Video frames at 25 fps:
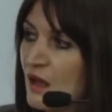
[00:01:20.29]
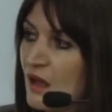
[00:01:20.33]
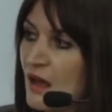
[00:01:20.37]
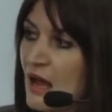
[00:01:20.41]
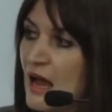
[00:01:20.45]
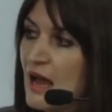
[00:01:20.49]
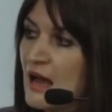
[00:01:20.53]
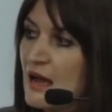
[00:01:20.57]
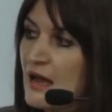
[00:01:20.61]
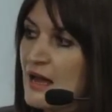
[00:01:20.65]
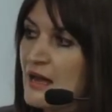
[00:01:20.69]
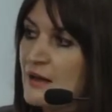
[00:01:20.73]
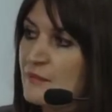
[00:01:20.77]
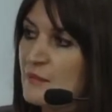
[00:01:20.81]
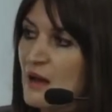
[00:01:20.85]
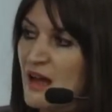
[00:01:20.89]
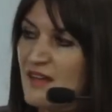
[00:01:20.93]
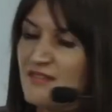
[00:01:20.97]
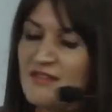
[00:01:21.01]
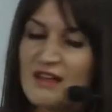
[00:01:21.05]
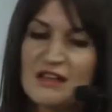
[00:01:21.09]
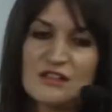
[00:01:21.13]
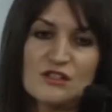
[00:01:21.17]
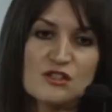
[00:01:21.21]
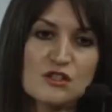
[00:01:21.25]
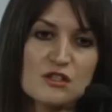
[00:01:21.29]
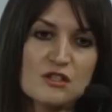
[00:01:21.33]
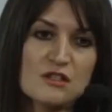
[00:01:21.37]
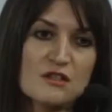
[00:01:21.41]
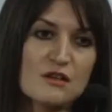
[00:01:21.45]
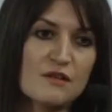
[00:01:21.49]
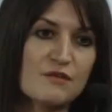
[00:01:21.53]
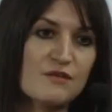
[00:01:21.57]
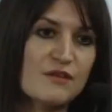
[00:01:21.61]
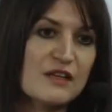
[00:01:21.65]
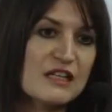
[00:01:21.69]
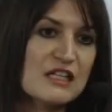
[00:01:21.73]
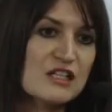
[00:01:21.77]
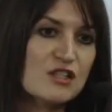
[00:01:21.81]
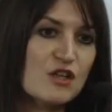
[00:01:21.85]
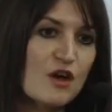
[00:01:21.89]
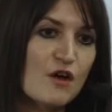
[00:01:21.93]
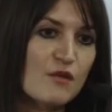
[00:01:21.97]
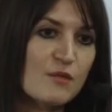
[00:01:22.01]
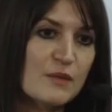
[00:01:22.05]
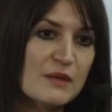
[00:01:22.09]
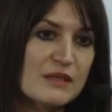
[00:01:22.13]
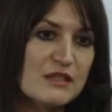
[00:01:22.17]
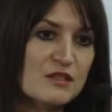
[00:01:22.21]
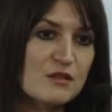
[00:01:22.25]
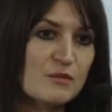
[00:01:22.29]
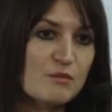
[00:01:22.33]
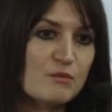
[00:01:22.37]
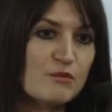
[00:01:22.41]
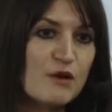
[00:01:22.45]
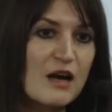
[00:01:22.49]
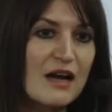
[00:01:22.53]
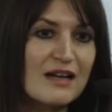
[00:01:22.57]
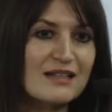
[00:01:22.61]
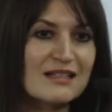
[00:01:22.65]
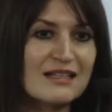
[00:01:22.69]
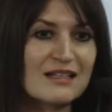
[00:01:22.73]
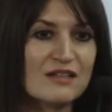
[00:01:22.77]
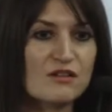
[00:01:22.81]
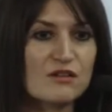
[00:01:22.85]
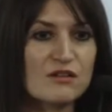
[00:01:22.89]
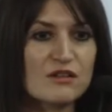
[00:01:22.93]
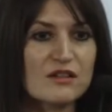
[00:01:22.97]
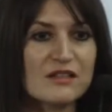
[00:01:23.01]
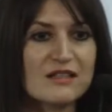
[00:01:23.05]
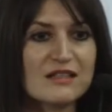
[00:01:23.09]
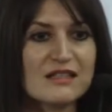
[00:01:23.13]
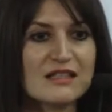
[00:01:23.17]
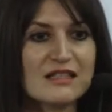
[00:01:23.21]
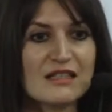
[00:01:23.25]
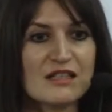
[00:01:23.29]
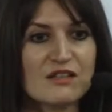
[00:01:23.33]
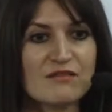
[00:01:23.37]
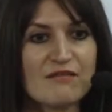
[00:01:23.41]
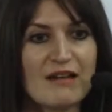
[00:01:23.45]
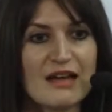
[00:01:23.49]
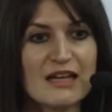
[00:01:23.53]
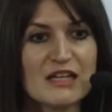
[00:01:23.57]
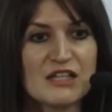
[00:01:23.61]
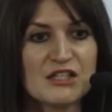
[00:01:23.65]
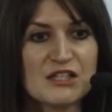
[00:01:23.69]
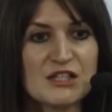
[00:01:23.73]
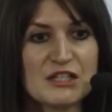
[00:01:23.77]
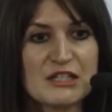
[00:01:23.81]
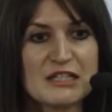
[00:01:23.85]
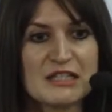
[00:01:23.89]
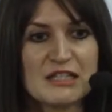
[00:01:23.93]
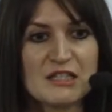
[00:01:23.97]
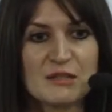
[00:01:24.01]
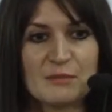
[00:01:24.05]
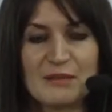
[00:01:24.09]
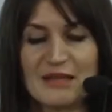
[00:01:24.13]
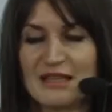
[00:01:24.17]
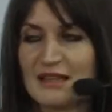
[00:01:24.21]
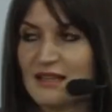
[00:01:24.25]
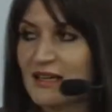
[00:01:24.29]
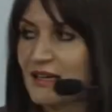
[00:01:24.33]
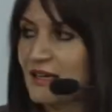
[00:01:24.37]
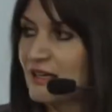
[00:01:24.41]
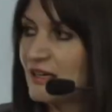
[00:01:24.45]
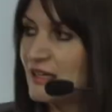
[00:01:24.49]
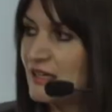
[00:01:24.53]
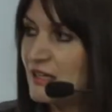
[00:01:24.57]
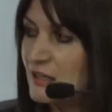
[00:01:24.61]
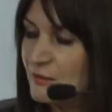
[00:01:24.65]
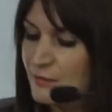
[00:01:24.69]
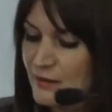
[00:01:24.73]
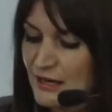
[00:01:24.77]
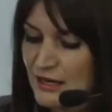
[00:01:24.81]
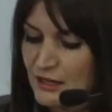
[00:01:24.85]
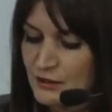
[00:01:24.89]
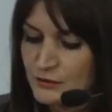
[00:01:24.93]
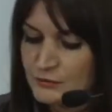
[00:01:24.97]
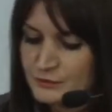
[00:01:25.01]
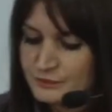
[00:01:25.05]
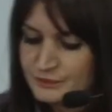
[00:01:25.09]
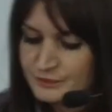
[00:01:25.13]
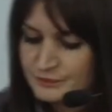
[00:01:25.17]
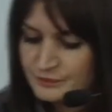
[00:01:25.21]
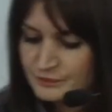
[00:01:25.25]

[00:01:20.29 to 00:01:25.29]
And then just finish off with some practical considerations to be thinking about.